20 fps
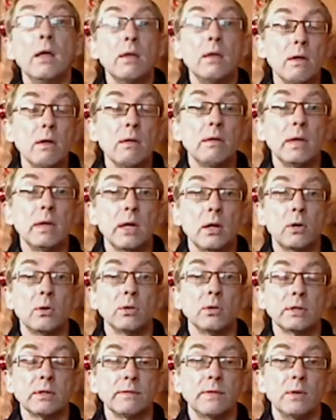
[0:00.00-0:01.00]
The other thing, of
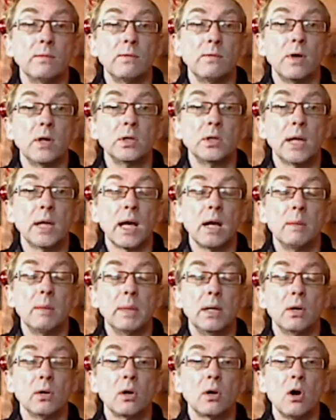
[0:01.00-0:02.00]
course, at
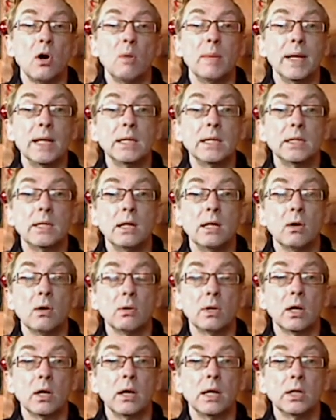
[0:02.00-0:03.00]
filmphotoacademy.com is the
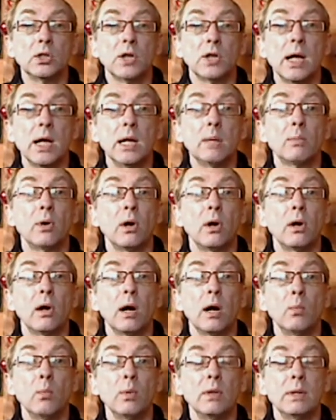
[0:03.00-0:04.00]
ongoing training
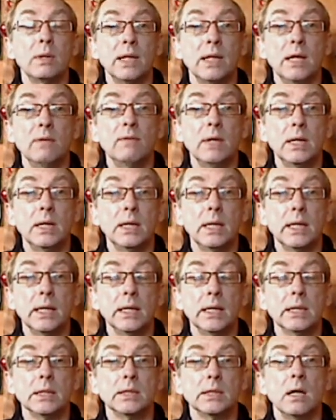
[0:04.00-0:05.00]
program with the
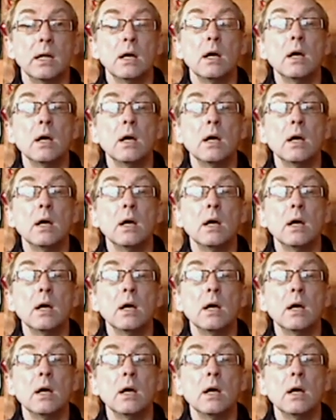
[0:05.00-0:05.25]
DVDs.